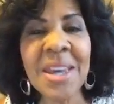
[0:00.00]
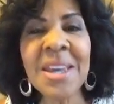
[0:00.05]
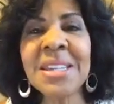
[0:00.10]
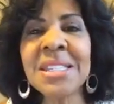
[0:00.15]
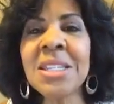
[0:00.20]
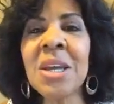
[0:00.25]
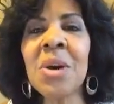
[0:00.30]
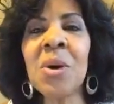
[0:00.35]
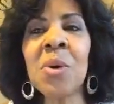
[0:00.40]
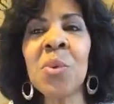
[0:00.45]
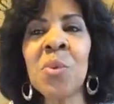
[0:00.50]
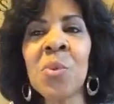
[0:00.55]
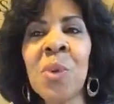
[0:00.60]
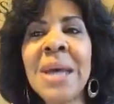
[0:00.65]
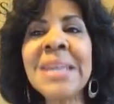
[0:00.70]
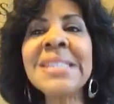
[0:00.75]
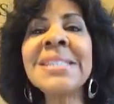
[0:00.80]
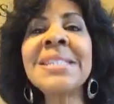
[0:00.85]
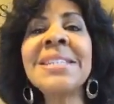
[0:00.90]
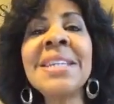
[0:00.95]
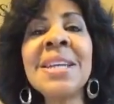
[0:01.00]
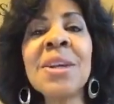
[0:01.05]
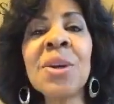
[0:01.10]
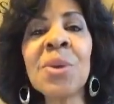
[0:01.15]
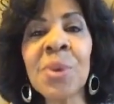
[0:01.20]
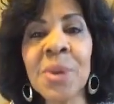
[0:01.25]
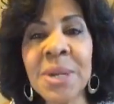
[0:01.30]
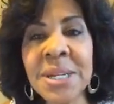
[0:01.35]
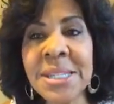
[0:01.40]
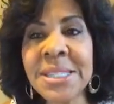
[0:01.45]
So rest
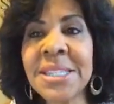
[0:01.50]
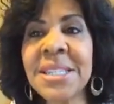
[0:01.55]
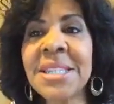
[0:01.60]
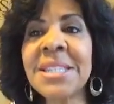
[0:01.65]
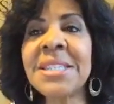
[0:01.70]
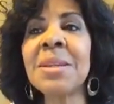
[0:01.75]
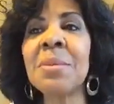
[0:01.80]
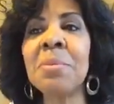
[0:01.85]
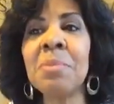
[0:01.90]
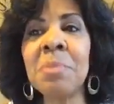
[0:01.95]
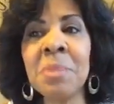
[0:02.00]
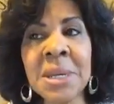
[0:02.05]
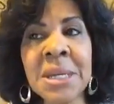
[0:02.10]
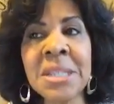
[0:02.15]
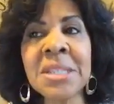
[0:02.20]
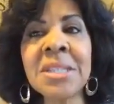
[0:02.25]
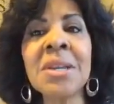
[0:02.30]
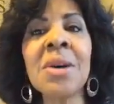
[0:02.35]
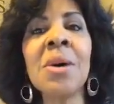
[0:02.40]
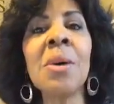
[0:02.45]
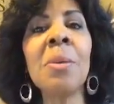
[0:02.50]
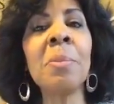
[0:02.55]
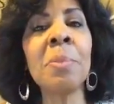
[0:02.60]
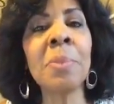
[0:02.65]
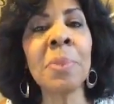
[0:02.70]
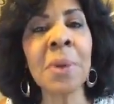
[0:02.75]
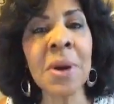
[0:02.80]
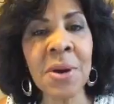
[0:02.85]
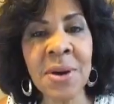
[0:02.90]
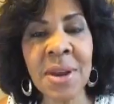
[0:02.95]
decreases mental
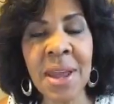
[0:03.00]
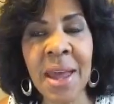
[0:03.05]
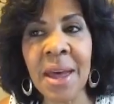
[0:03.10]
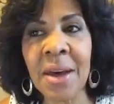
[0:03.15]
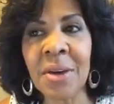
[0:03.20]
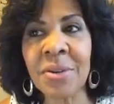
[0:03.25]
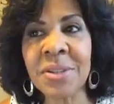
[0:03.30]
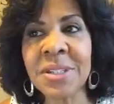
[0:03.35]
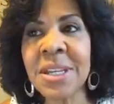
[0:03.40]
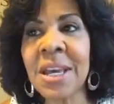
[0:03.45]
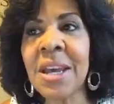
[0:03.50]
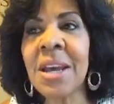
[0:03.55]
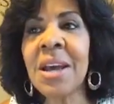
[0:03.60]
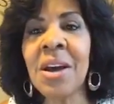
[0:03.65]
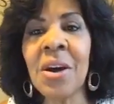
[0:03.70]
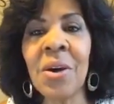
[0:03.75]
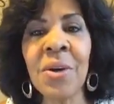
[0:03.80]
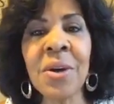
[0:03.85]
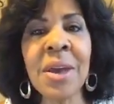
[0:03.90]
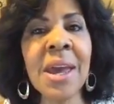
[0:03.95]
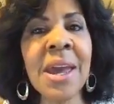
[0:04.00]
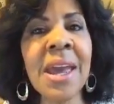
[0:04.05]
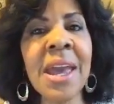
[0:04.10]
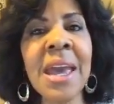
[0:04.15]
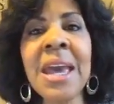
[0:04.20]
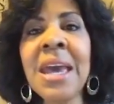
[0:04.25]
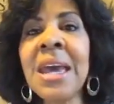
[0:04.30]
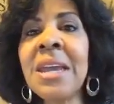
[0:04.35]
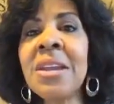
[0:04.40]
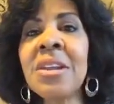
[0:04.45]
burnout. Okay,
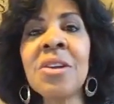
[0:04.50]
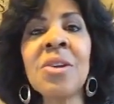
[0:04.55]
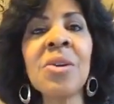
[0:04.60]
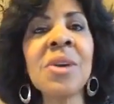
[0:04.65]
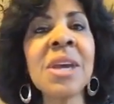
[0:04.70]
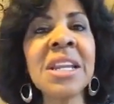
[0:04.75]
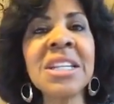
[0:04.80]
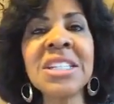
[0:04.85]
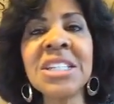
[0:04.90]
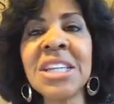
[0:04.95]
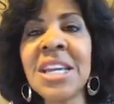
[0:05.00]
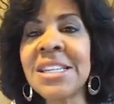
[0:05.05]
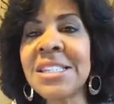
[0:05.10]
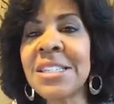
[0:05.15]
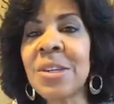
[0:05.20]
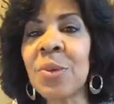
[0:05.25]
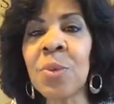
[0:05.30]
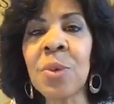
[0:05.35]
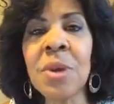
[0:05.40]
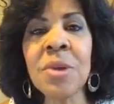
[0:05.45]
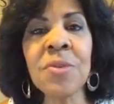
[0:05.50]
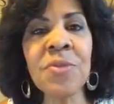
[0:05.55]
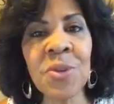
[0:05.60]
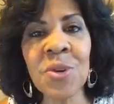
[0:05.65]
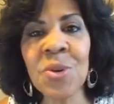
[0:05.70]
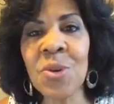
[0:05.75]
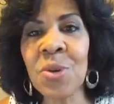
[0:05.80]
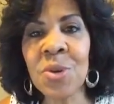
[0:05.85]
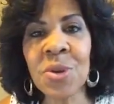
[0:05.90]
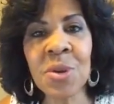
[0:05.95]
and you get a chance to
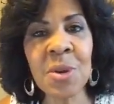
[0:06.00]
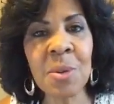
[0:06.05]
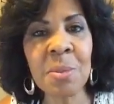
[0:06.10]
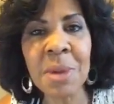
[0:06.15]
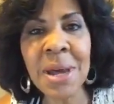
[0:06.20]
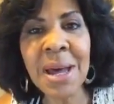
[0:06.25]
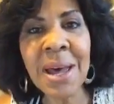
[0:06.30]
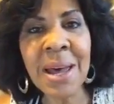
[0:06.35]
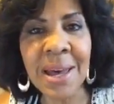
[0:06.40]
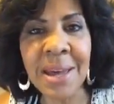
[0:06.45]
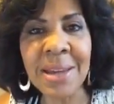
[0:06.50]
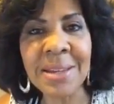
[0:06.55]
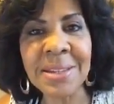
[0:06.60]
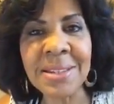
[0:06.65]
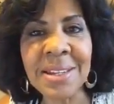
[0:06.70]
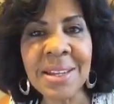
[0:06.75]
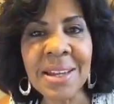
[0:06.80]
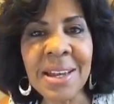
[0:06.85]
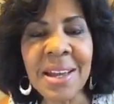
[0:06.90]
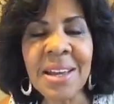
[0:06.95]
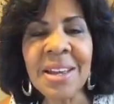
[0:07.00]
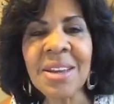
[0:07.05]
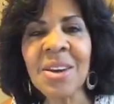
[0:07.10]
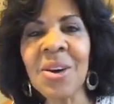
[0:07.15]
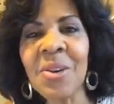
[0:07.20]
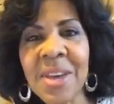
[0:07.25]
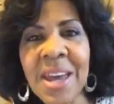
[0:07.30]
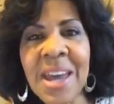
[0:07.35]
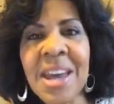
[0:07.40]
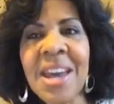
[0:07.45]
refuel your mind.
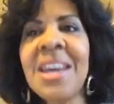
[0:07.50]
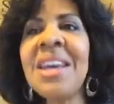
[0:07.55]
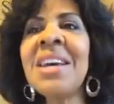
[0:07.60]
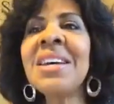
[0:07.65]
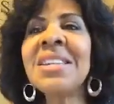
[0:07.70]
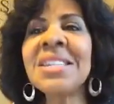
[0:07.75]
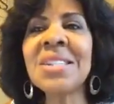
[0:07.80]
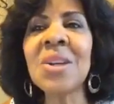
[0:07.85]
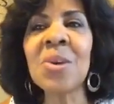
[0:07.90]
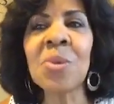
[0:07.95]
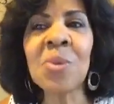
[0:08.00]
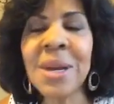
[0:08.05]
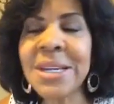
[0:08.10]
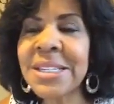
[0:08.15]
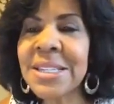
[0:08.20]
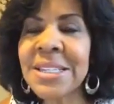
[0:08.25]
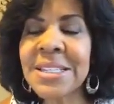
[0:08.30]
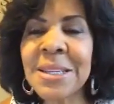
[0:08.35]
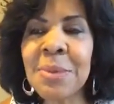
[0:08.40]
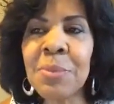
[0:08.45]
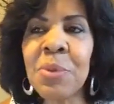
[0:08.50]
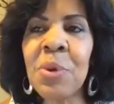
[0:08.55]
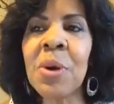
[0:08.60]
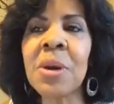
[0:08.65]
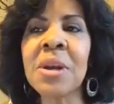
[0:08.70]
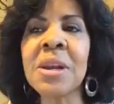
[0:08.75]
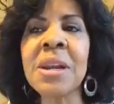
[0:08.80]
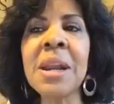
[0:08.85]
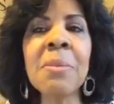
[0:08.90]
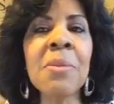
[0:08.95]
Okay, so rest is
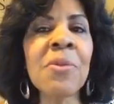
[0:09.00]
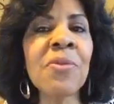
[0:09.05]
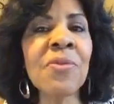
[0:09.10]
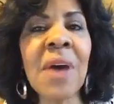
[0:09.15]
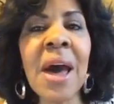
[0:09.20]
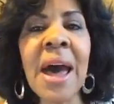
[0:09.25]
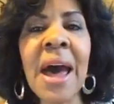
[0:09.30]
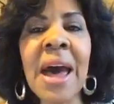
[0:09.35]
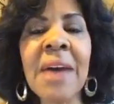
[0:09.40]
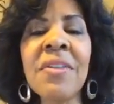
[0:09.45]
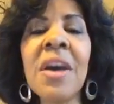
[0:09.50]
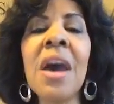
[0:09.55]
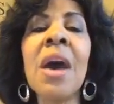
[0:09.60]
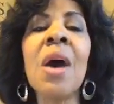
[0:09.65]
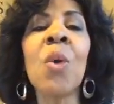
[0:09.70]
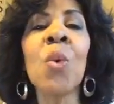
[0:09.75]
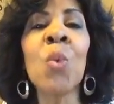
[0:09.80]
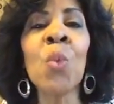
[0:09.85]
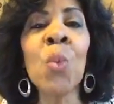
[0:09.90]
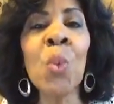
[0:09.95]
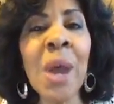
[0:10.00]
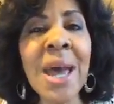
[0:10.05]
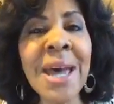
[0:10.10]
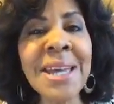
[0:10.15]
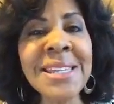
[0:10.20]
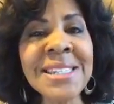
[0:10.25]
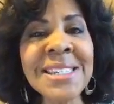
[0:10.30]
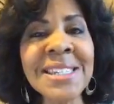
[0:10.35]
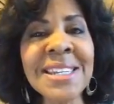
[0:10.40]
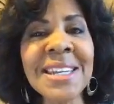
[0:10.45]
important. Number 5,
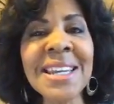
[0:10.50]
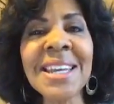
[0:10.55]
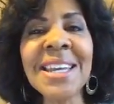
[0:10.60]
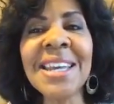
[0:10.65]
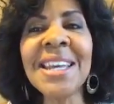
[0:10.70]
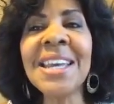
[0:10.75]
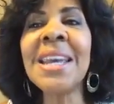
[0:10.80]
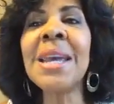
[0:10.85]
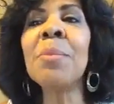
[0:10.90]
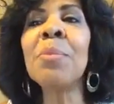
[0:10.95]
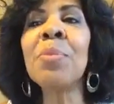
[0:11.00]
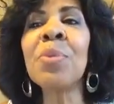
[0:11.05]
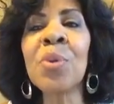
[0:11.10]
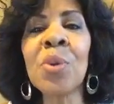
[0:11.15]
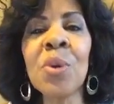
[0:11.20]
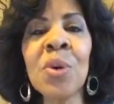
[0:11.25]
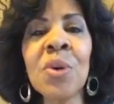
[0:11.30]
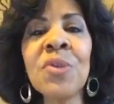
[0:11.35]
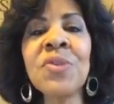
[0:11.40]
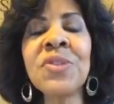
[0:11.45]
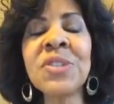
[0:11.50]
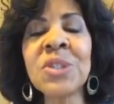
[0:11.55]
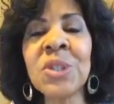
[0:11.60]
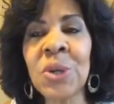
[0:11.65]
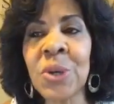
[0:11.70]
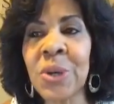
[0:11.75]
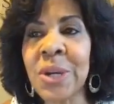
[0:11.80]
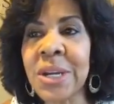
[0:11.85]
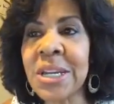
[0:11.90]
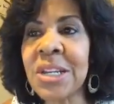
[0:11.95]
rest improves
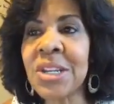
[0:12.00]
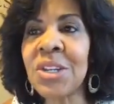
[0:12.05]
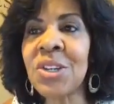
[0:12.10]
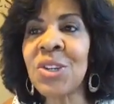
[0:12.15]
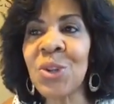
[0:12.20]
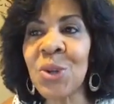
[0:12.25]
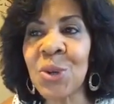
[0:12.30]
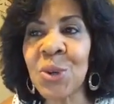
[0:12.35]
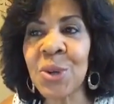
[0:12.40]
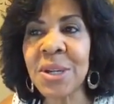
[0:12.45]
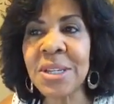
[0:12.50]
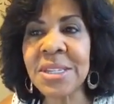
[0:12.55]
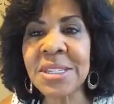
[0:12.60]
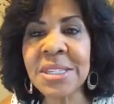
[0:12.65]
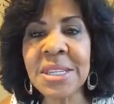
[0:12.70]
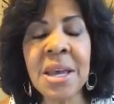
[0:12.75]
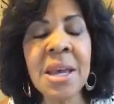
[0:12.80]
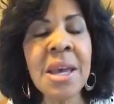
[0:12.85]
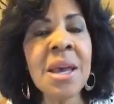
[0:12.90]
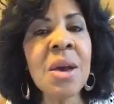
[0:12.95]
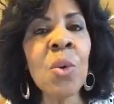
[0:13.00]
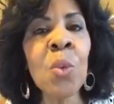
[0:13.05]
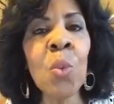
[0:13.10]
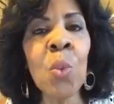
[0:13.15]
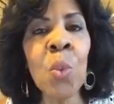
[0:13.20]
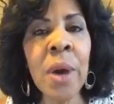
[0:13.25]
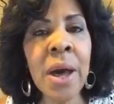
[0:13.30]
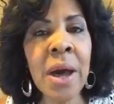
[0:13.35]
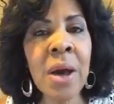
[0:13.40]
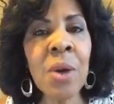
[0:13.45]
your endurance.
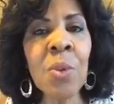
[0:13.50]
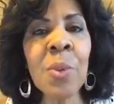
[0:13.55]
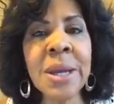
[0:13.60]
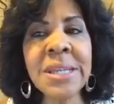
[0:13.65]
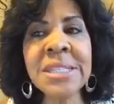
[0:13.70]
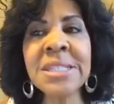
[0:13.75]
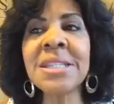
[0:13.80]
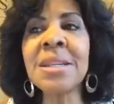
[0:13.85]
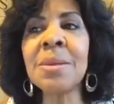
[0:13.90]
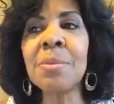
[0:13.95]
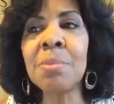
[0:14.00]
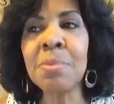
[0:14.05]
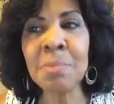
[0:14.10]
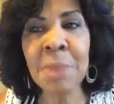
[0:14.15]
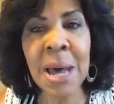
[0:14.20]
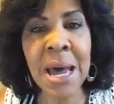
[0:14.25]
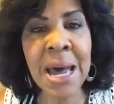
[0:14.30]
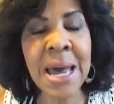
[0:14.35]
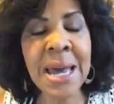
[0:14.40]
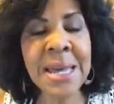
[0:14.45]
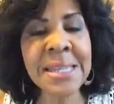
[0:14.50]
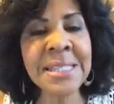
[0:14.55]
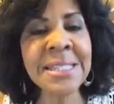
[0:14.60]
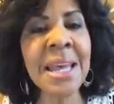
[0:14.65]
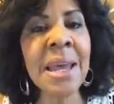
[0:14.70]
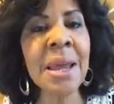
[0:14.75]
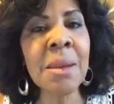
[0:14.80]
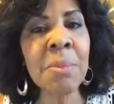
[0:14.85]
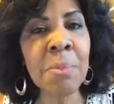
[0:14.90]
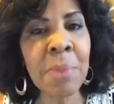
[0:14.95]
Well-rested minds
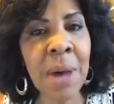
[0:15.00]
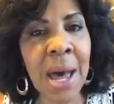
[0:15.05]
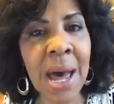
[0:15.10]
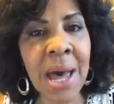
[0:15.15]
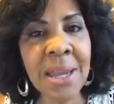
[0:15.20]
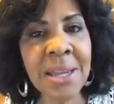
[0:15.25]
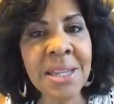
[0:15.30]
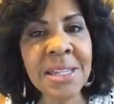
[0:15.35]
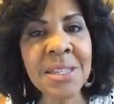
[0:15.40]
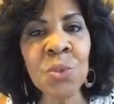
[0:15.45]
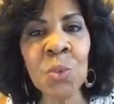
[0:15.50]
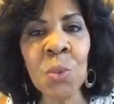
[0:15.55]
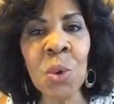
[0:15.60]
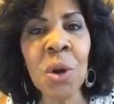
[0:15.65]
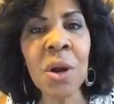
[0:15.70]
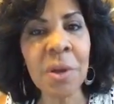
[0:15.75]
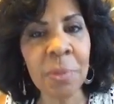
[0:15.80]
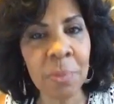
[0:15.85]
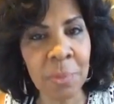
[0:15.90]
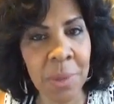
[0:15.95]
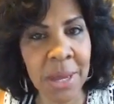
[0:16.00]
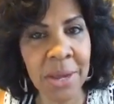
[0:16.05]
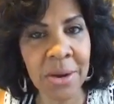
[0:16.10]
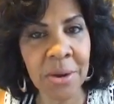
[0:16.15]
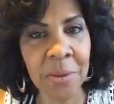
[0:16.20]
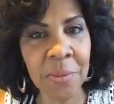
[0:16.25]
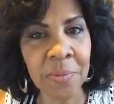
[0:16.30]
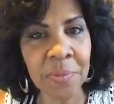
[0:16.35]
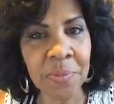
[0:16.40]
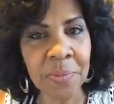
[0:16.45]
and bodies work
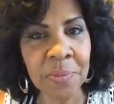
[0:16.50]
better.